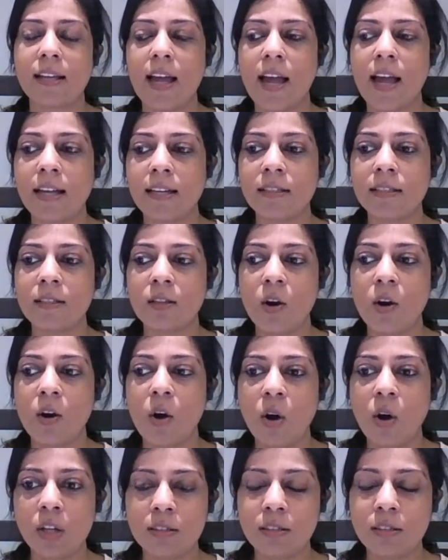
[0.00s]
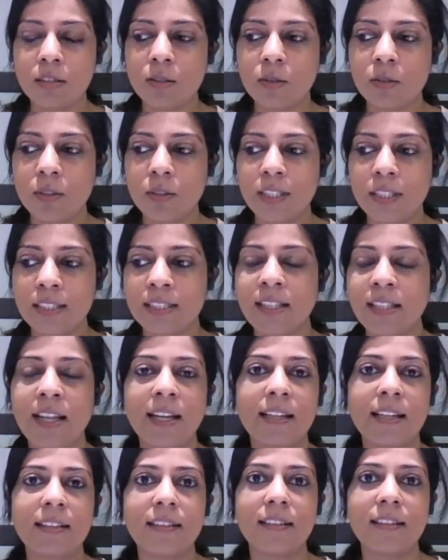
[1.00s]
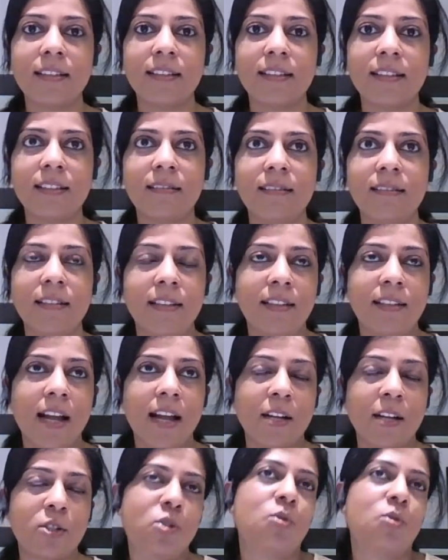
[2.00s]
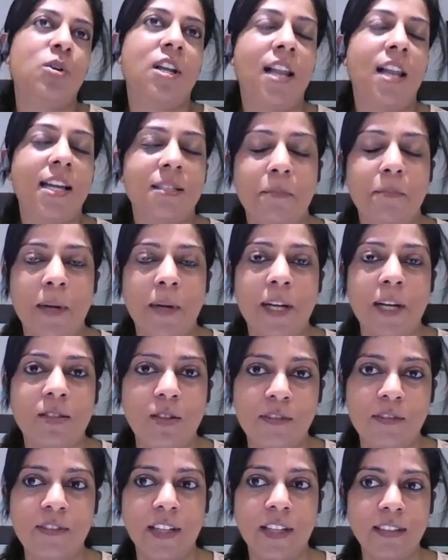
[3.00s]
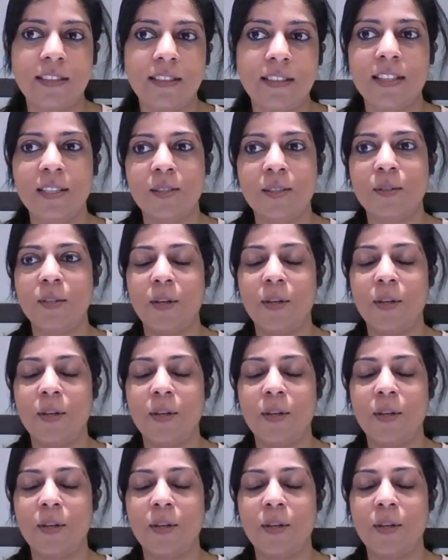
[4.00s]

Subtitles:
And also, it's like the natural aspect of it is